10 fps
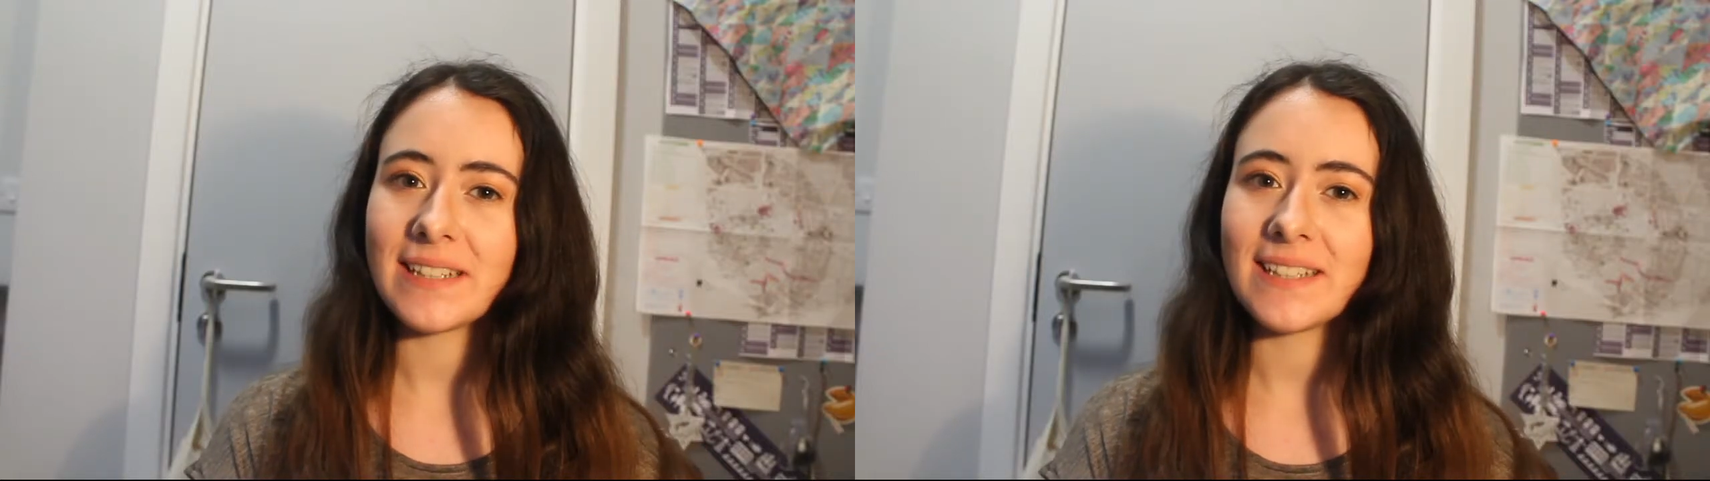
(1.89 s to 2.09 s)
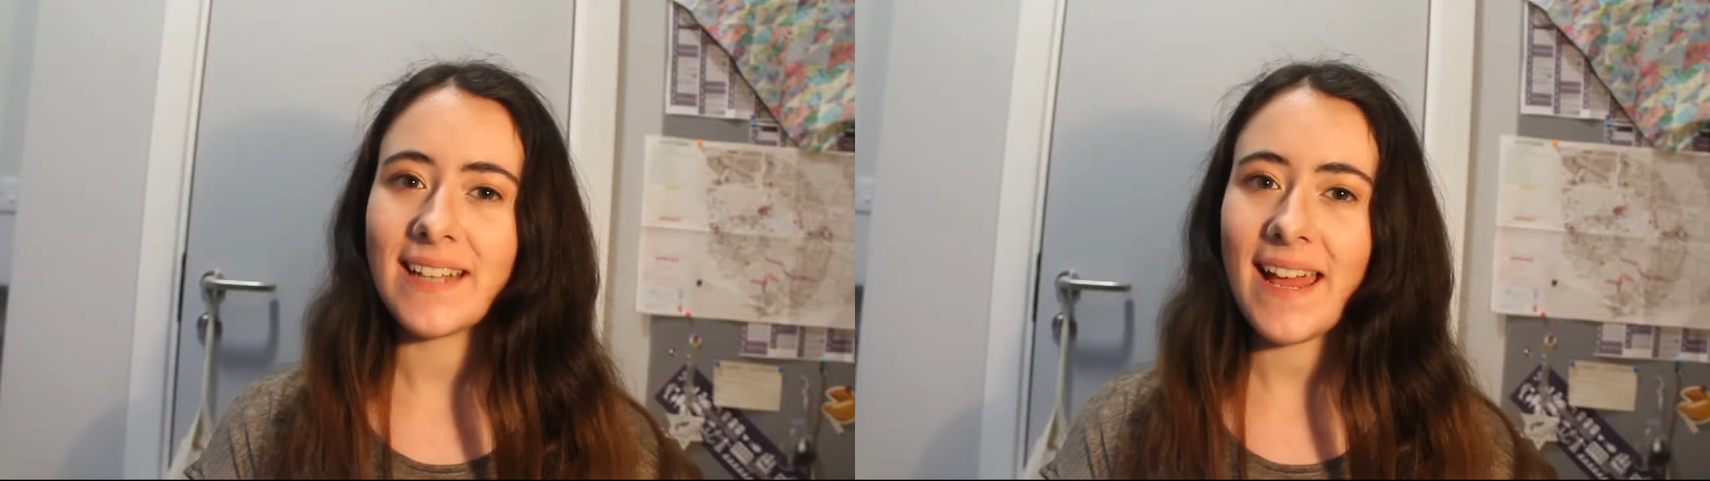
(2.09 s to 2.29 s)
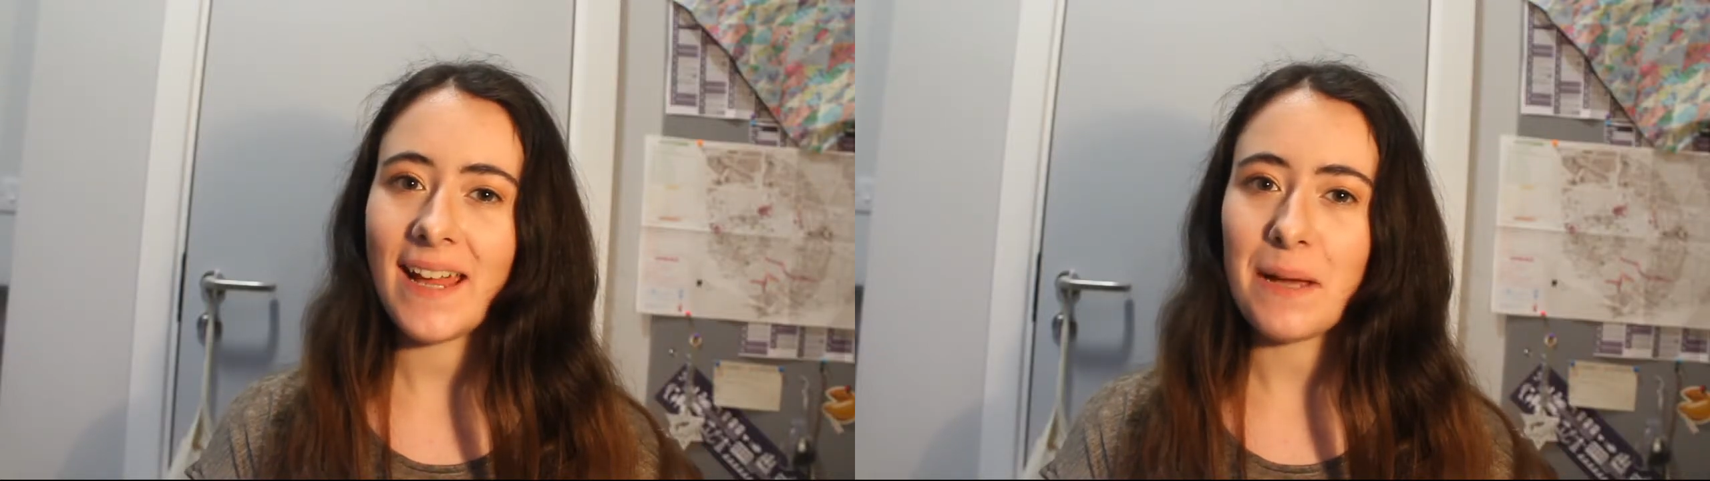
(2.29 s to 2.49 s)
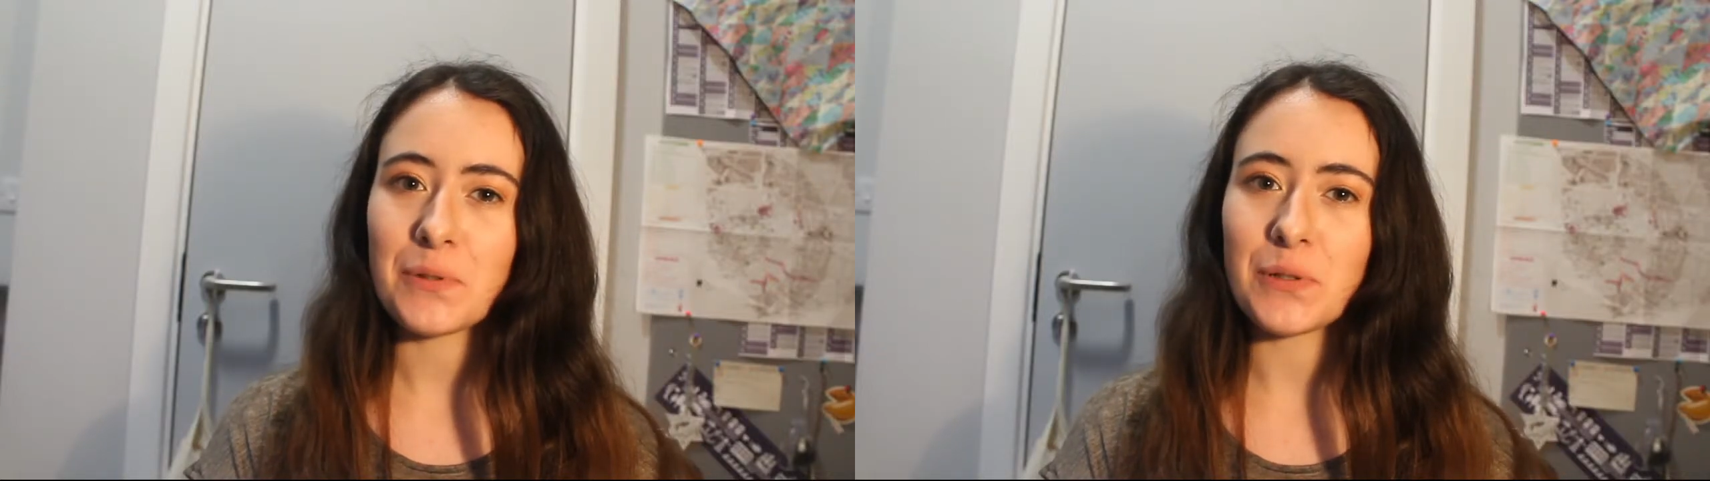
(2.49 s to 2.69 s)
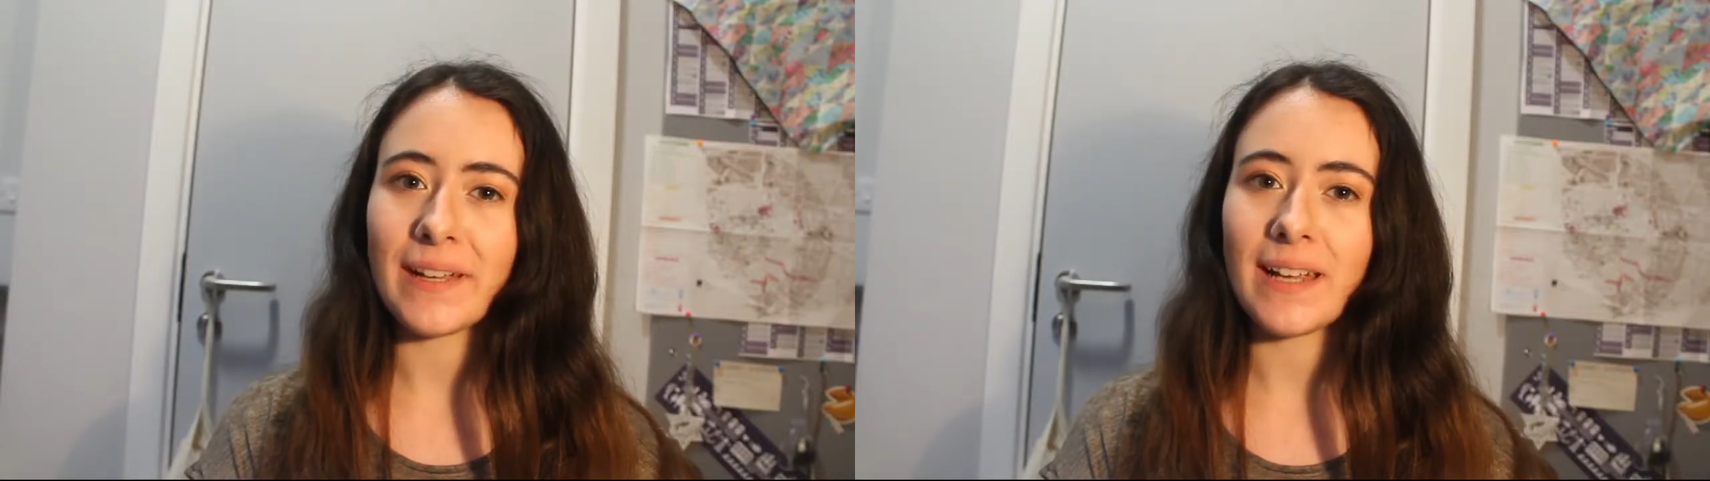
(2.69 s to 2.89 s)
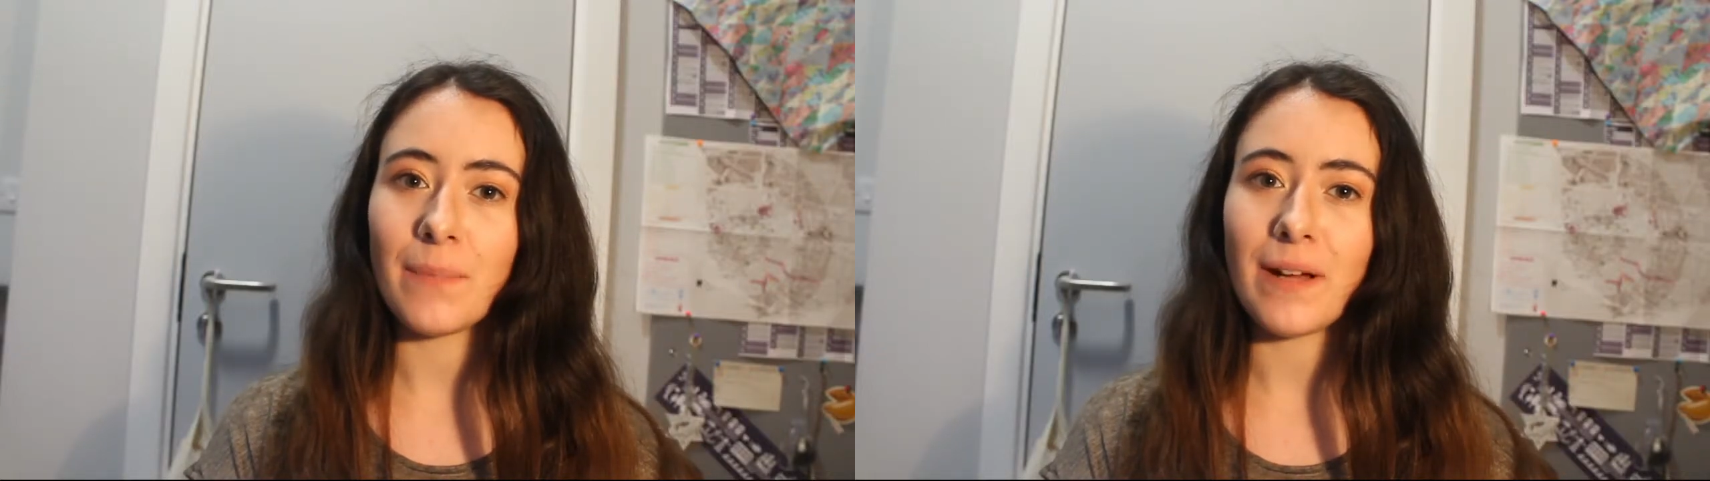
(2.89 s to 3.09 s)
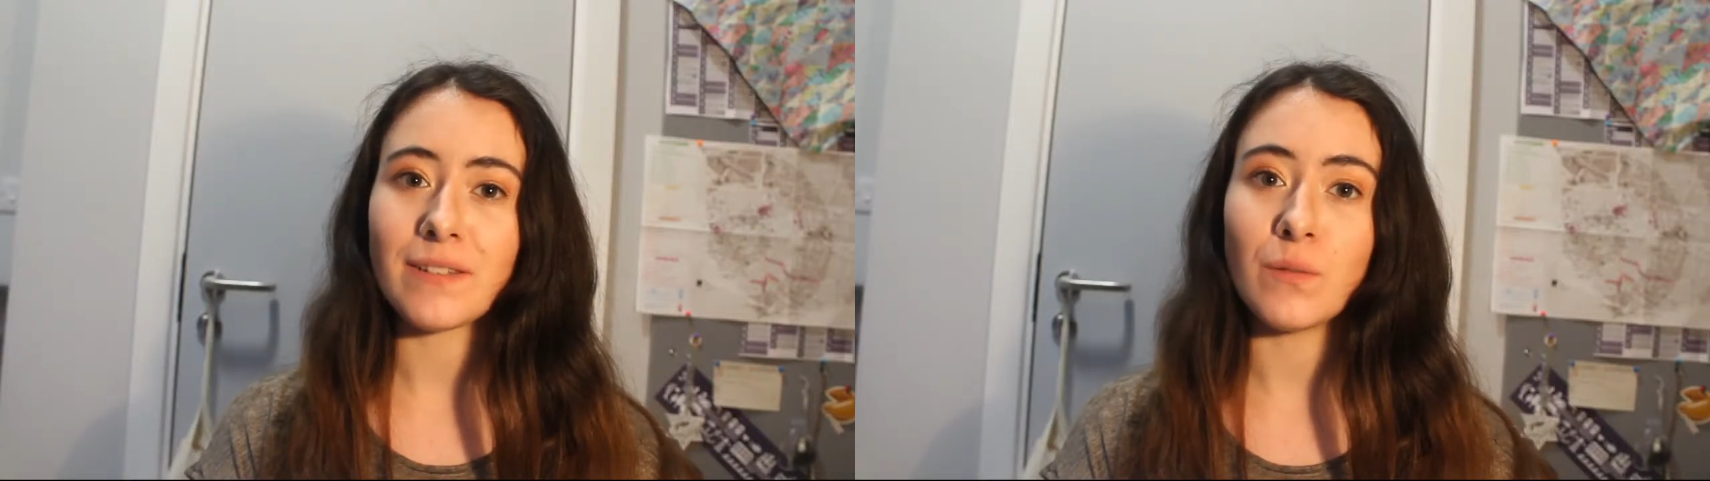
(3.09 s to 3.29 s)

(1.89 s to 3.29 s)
and today I'm talking about